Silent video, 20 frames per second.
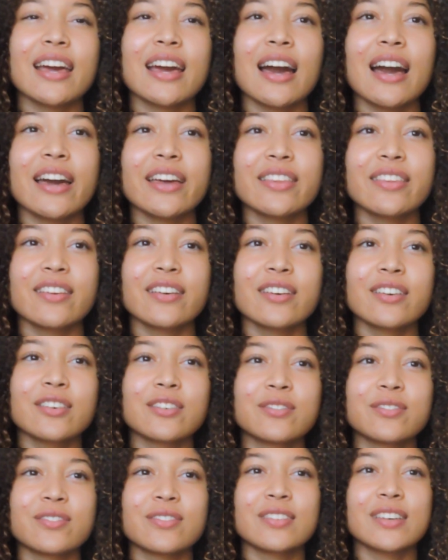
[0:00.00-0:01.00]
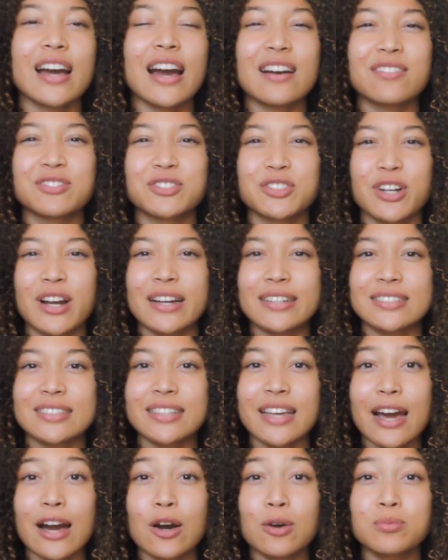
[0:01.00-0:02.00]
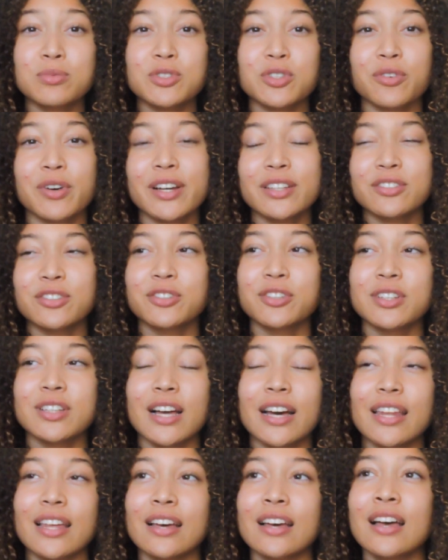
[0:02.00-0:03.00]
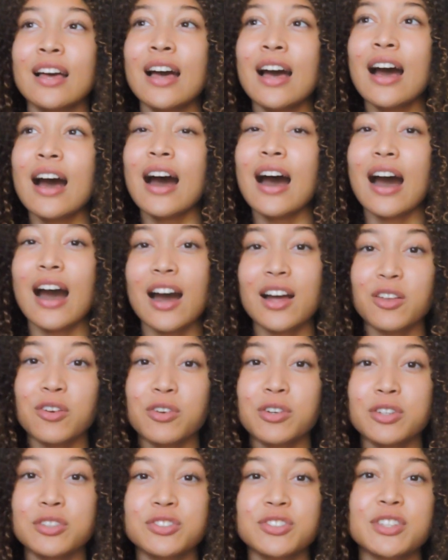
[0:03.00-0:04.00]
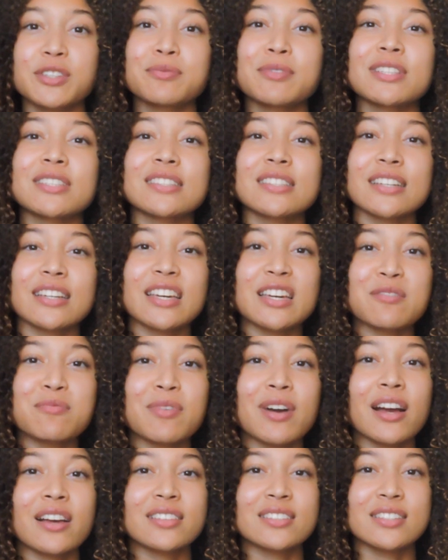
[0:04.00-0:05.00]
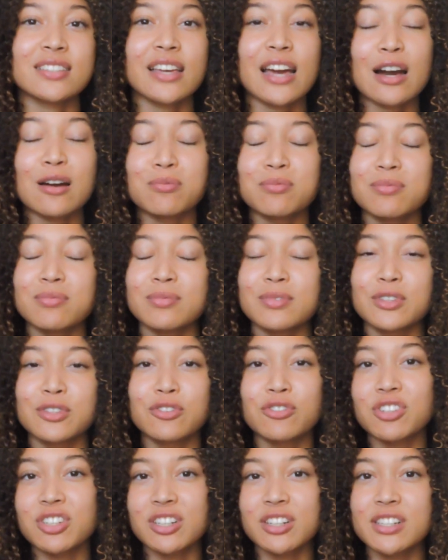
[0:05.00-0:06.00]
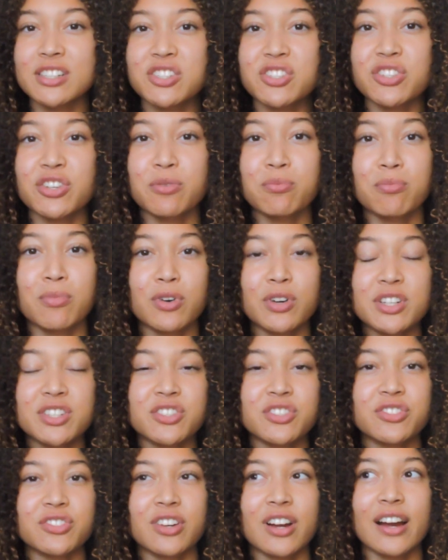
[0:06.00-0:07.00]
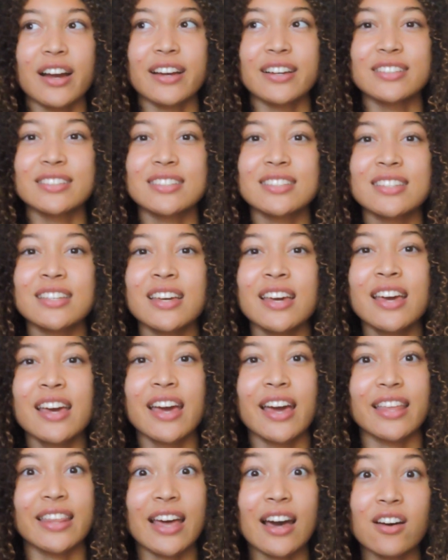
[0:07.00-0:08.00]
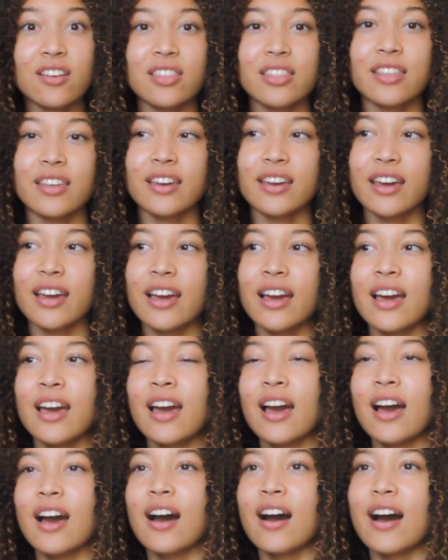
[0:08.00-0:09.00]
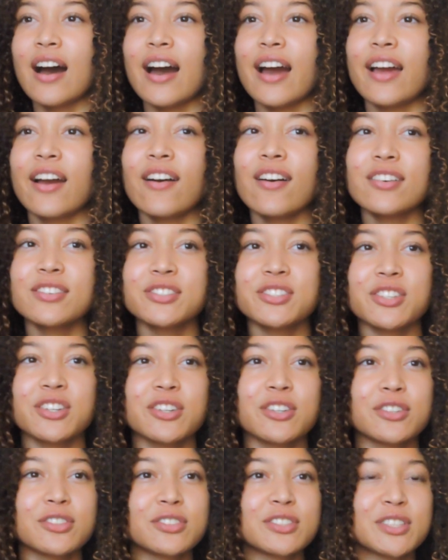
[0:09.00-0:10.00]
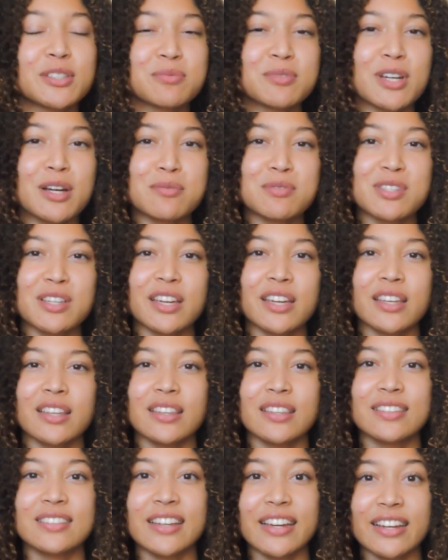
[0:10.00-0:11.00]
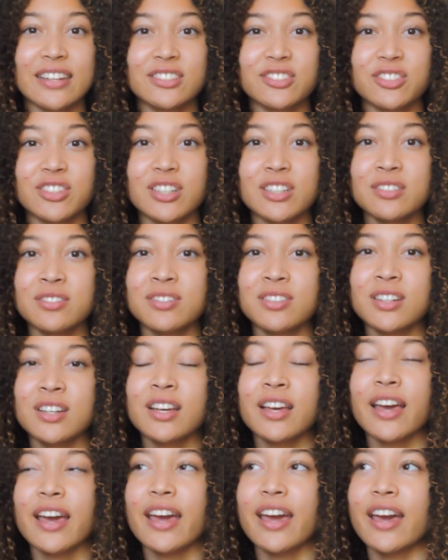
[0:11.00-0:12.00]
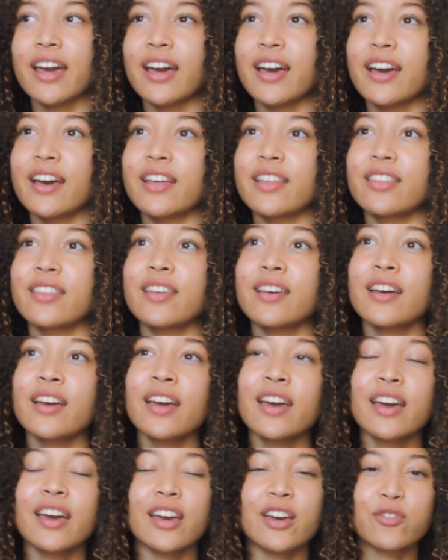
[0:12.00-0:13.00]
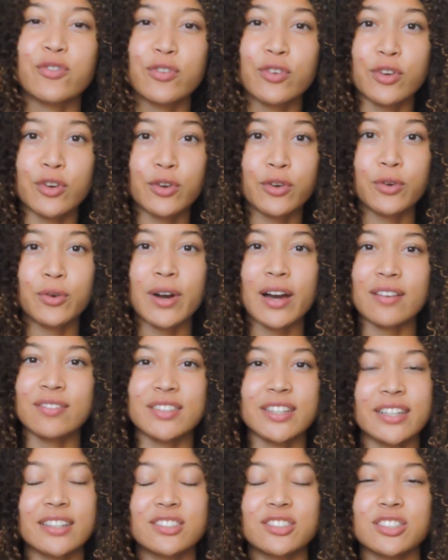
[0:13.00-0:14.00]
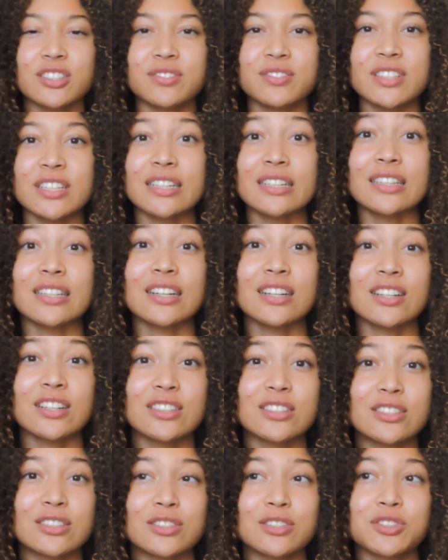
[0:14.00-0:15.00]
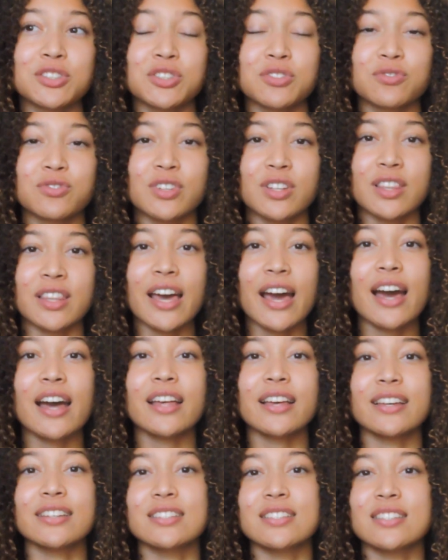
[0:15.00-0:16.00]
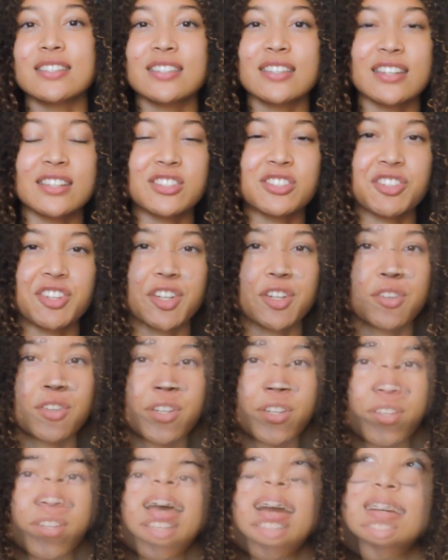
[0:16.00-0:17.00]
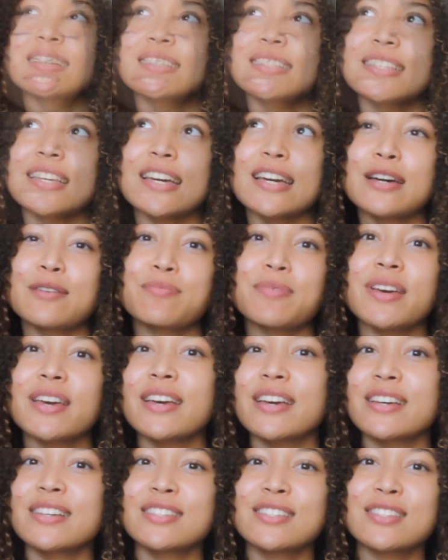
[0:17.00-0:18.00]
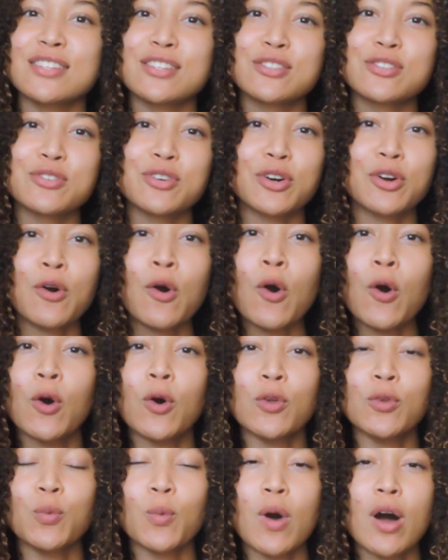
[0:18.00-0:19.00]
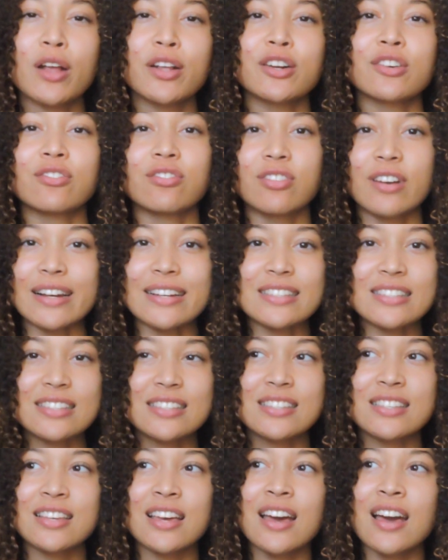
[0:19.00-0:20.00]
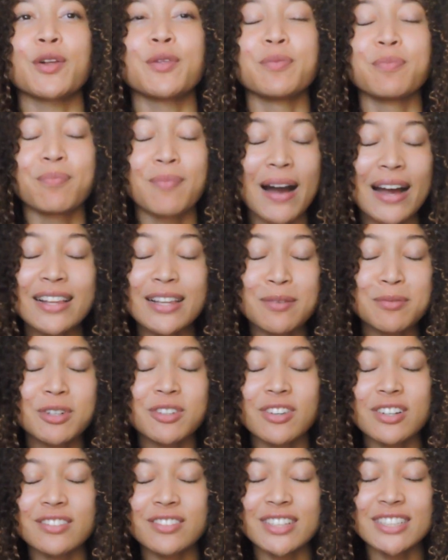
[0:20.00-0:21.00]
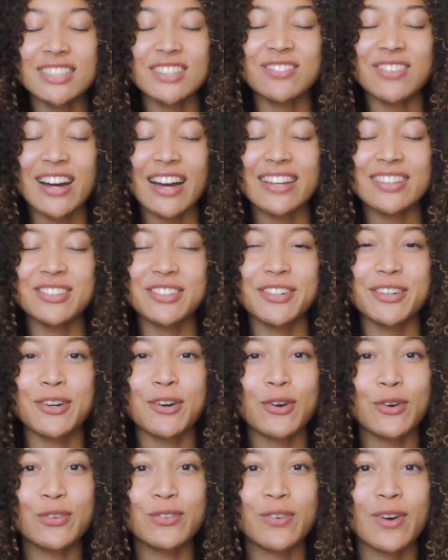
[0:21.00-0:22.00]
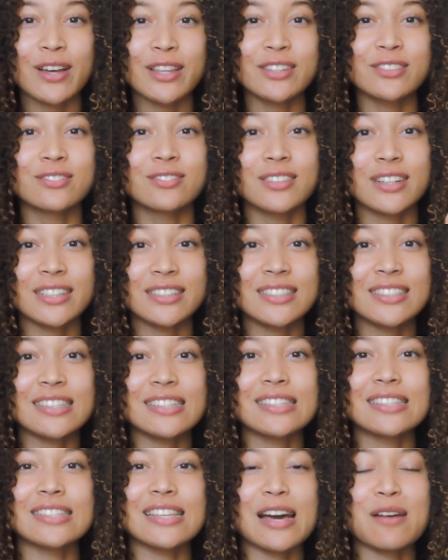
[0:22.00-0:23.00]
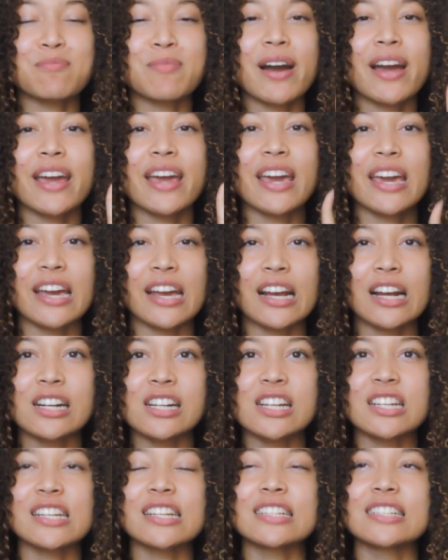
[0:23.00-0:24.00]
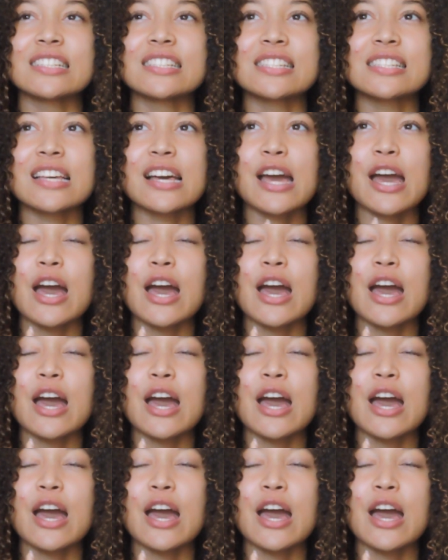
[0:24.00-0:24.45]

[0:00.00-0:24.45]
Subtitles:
kind of have dry scalp, so I do a lot of hot oil treatments to keep my scalp nourished and moisturized and healthy. I also sometimes get dandruff, and if you have dandruff, then a good solution for that is tea tree oil. Next tip is to do a cold water rinse. My number one reason why I do a cold water rinse is that my hair is